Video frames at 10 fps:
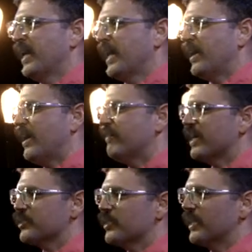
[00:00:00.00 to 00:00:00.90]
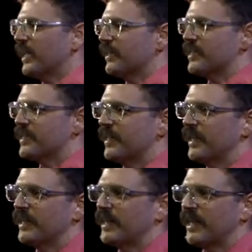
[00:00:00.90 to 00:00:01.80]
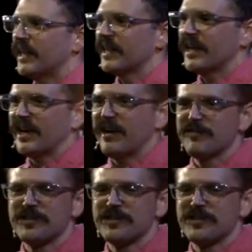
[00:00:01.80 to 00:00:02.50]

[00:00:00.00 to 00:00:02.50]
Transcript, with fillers: And I, I've actually got this thing that, that I've